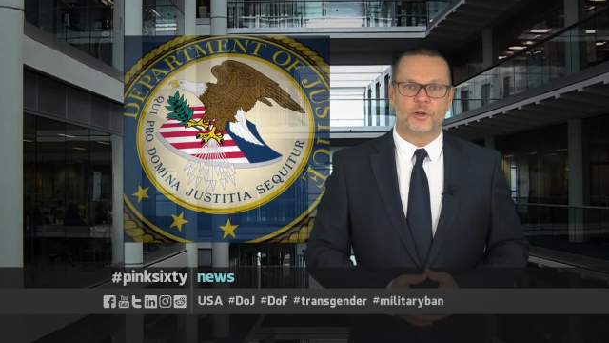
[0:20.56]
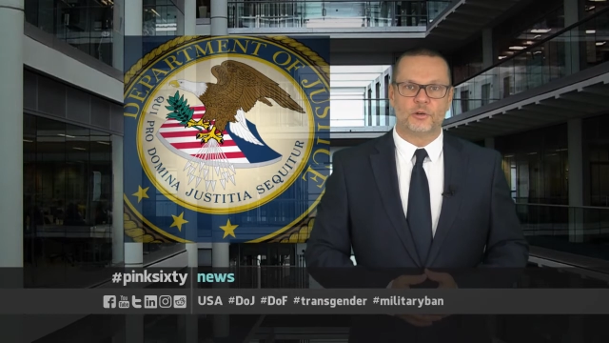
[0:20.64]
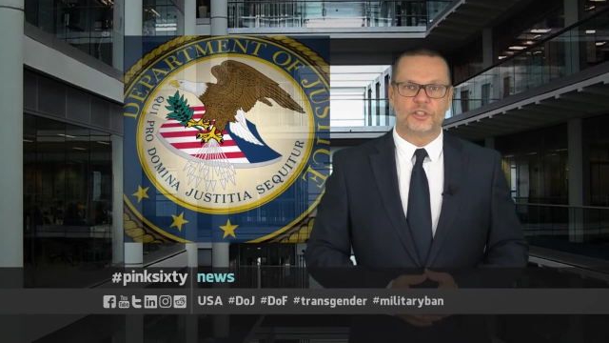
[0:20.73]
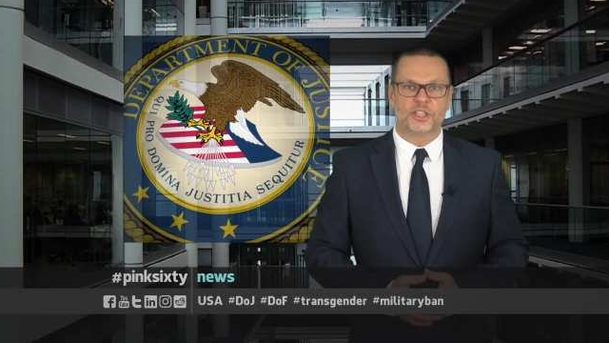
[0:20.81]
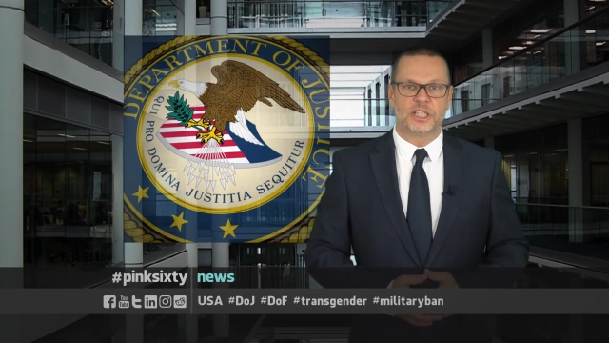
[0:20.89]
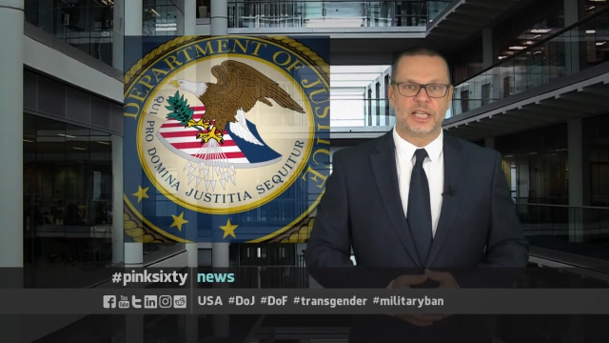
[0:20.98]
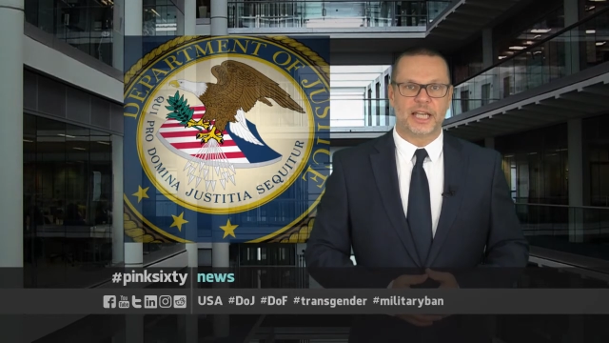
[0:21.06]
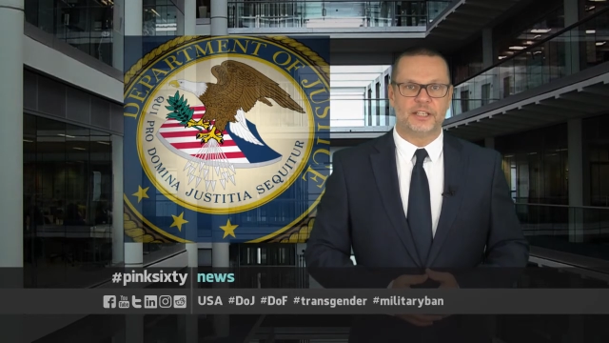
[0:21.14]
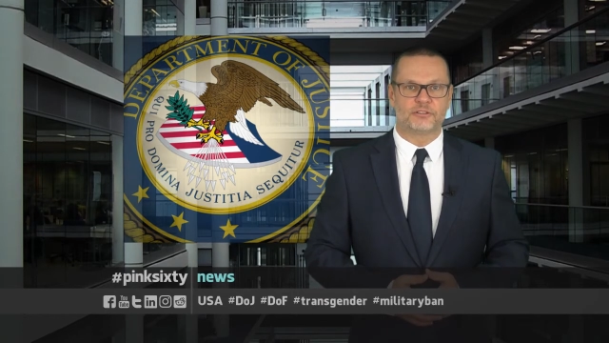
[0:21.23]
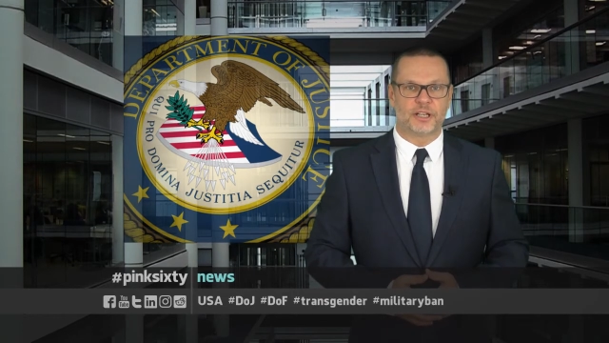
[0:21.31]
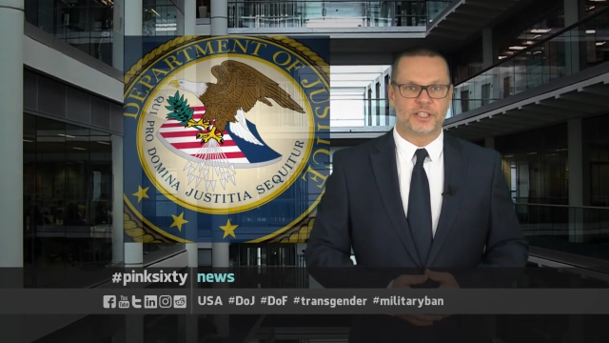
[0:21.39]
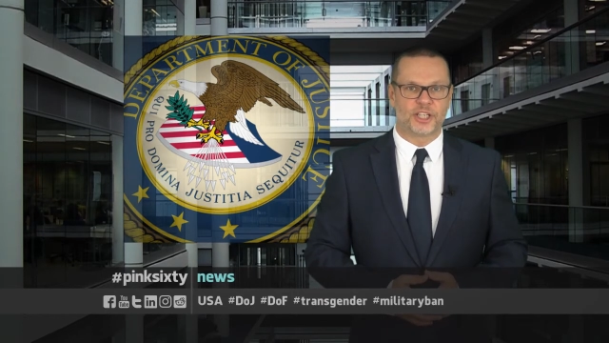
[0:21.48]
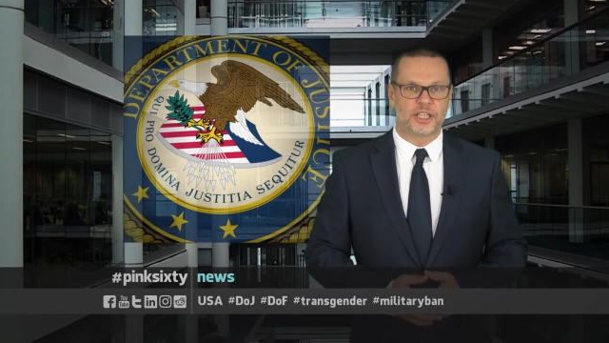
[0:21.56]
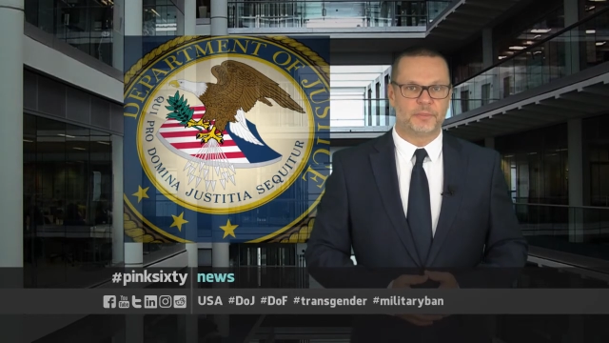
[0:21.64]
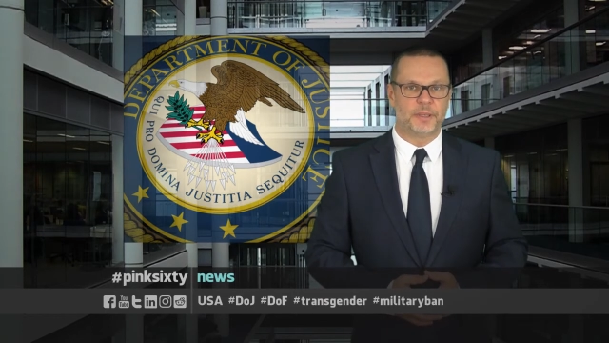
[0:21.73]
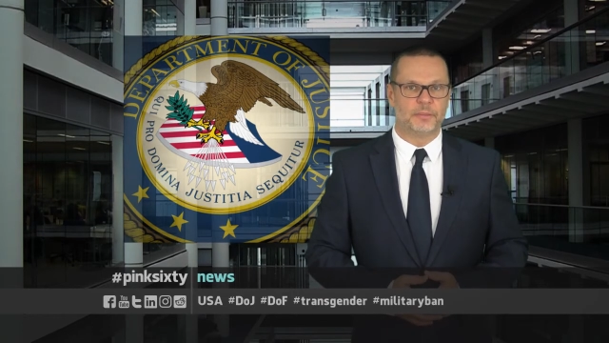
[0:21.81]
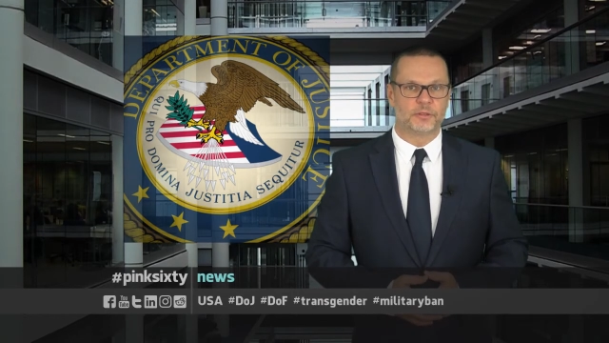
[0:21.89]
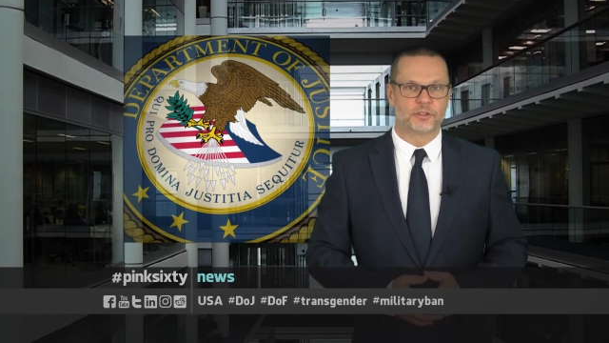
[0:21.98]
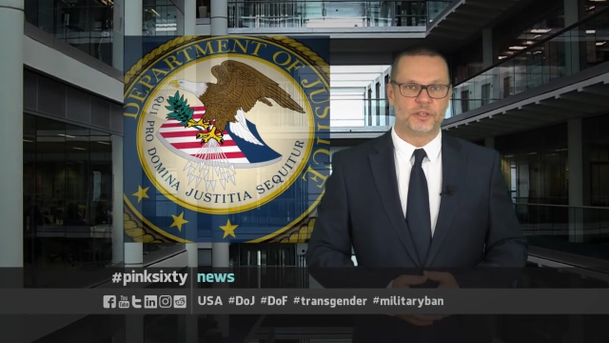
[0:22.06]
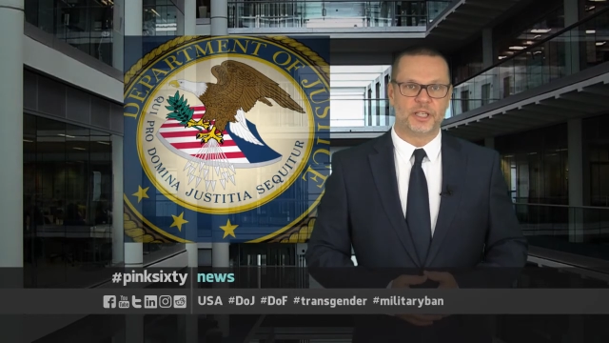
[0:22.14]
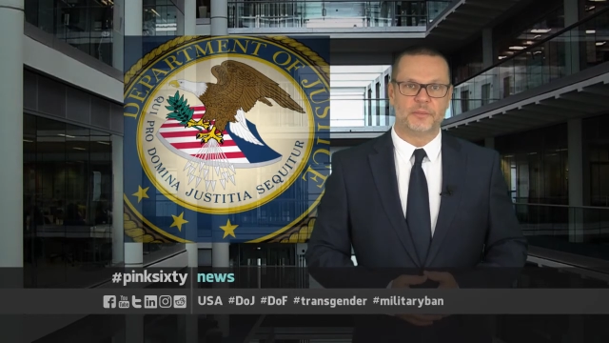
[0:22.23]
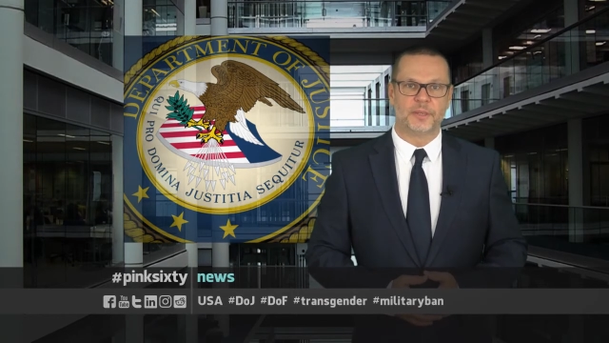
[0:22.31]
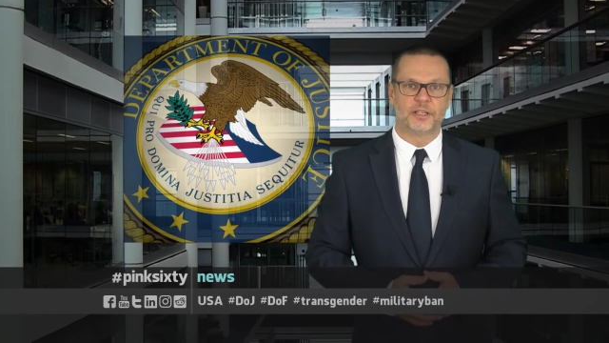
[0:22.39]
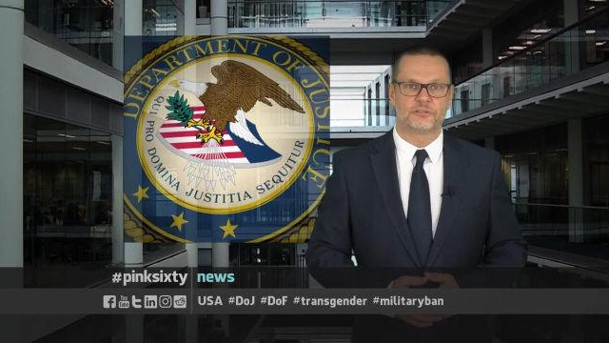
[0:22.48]
Court to delay transgender people
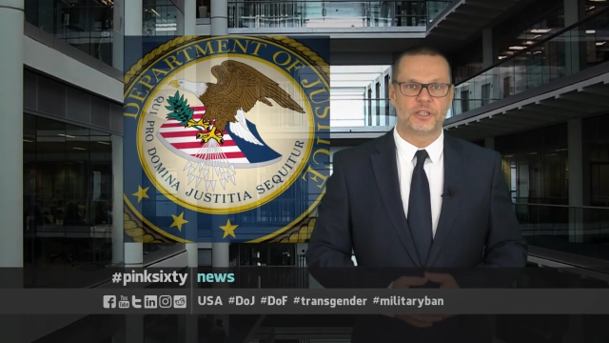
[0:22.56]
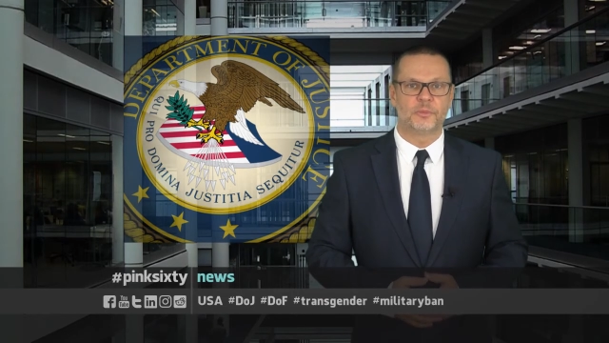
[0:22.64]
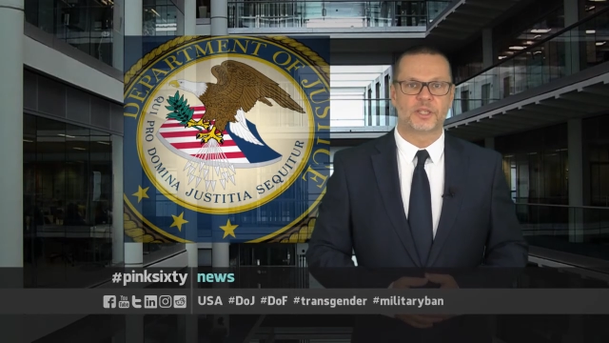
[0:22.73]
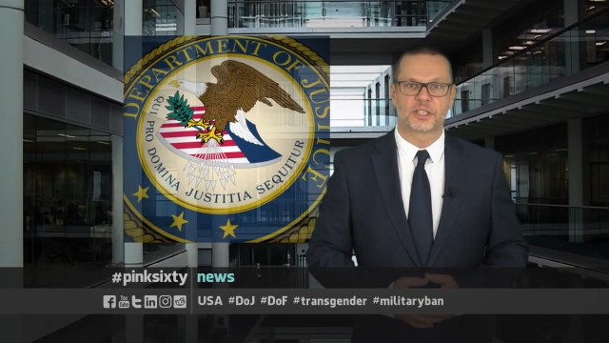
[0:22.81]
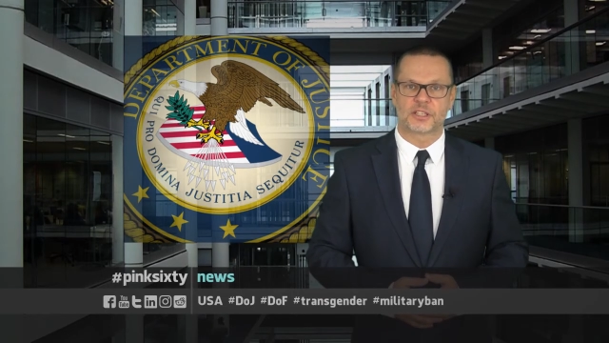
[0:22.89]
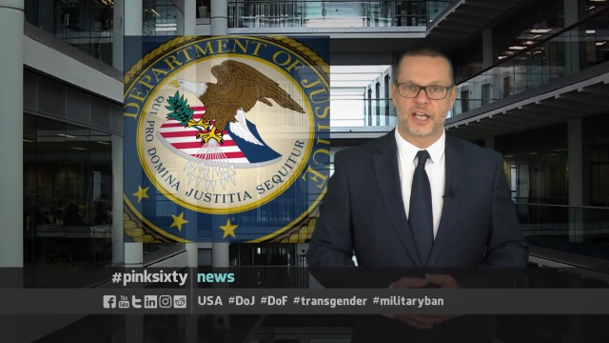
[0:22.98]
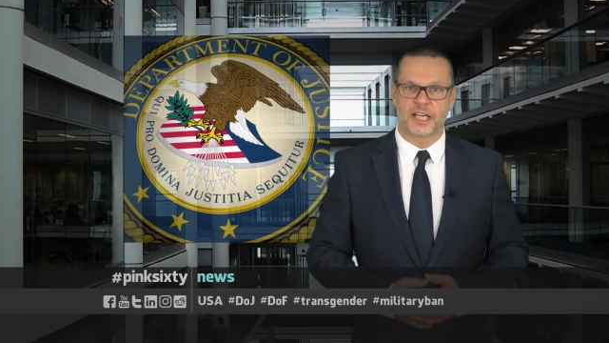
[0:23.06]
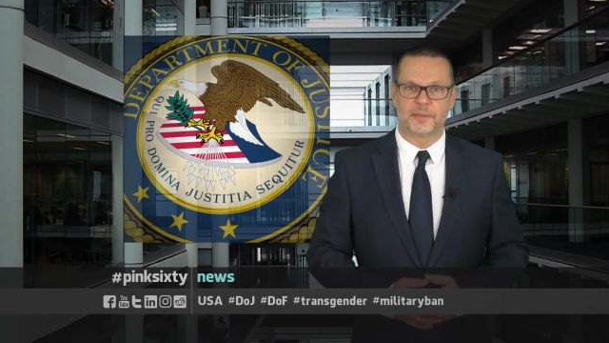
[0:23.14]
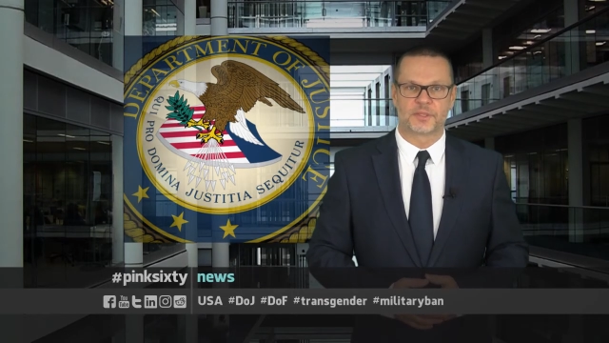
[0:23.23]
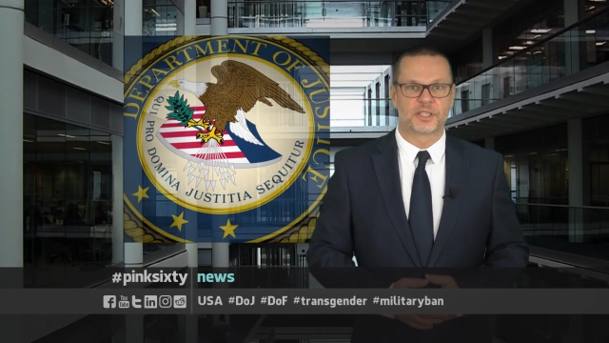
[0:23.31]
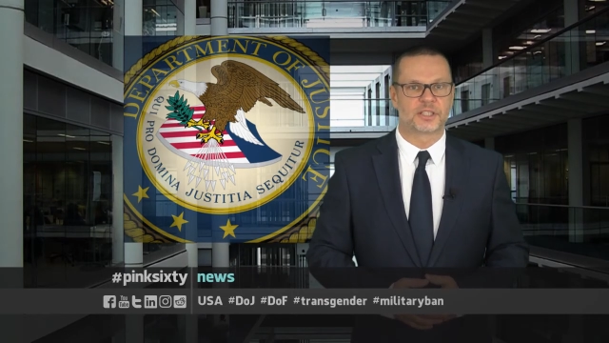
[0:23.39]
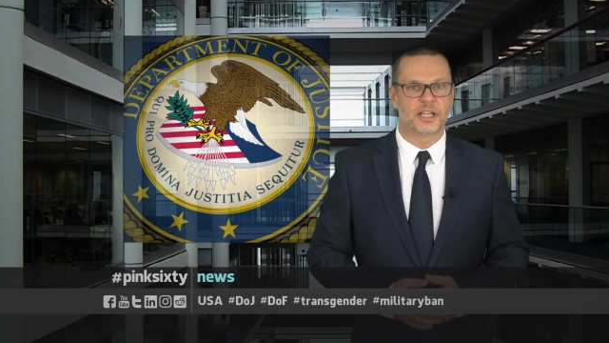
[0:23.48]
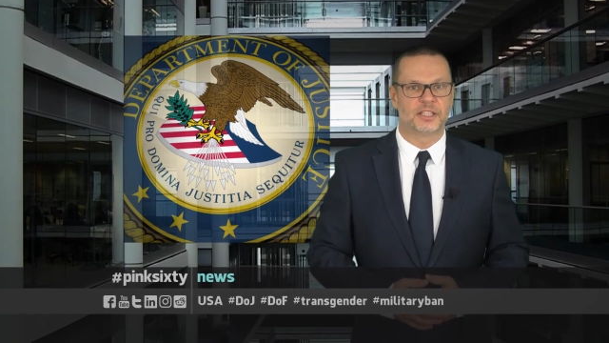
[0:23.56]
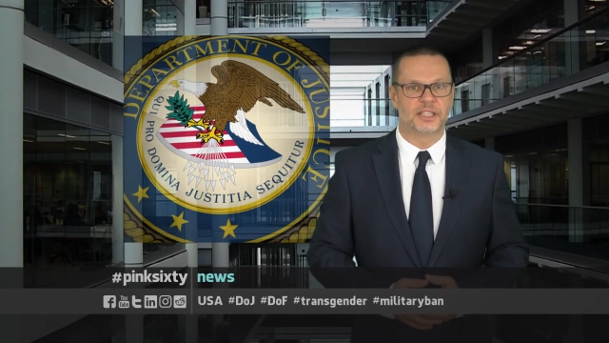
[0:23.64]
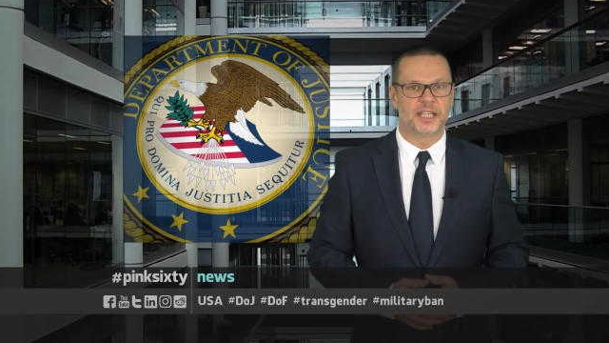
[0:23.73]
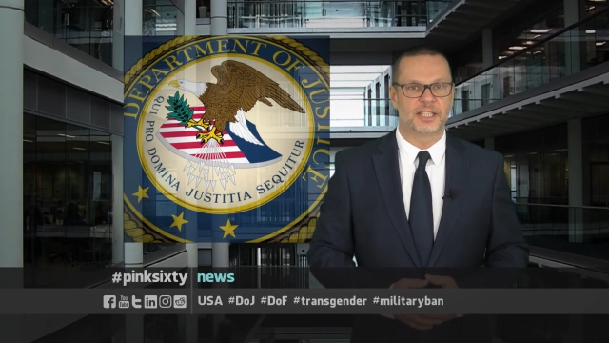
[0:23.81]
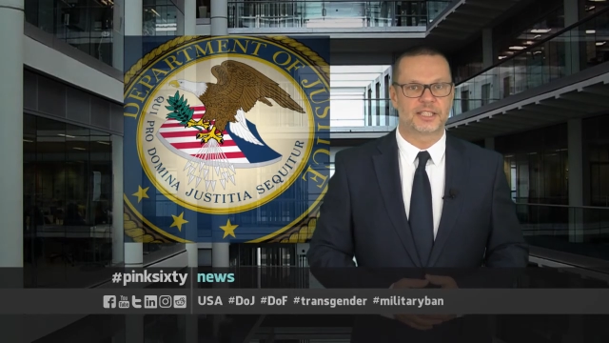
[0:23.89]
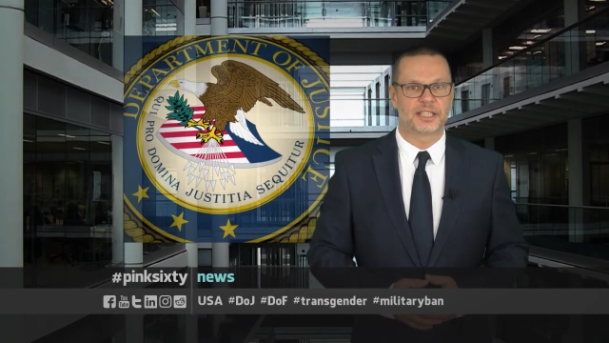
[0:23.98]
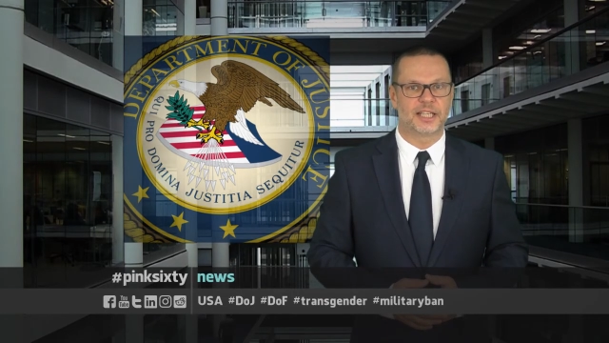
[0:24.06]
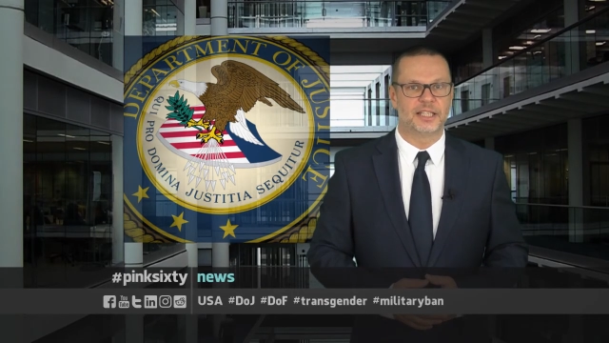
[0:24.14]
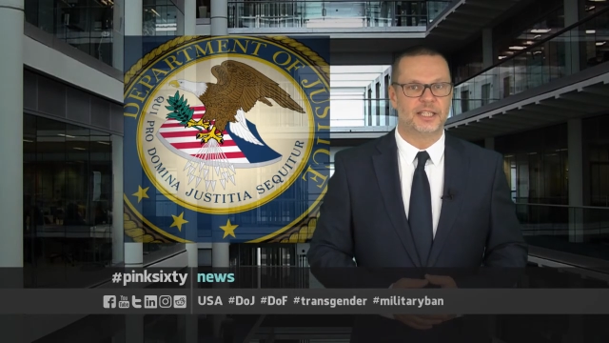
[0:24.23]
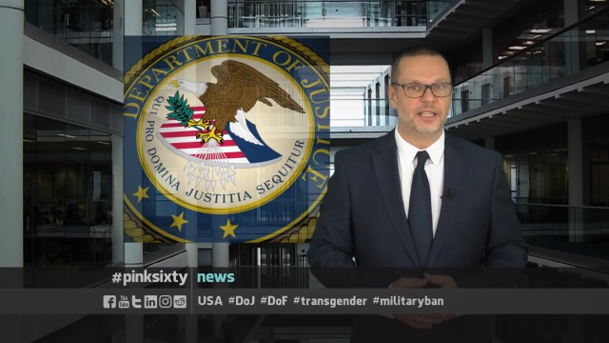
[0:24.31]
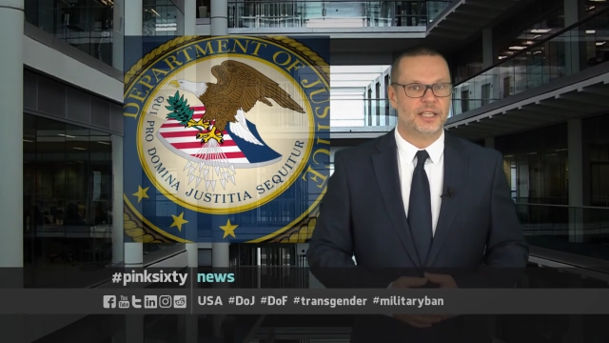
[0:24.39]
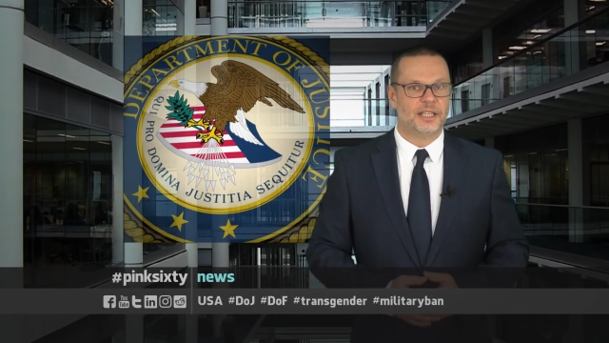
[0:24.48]
joining the military, with sign-ups starting yesterday.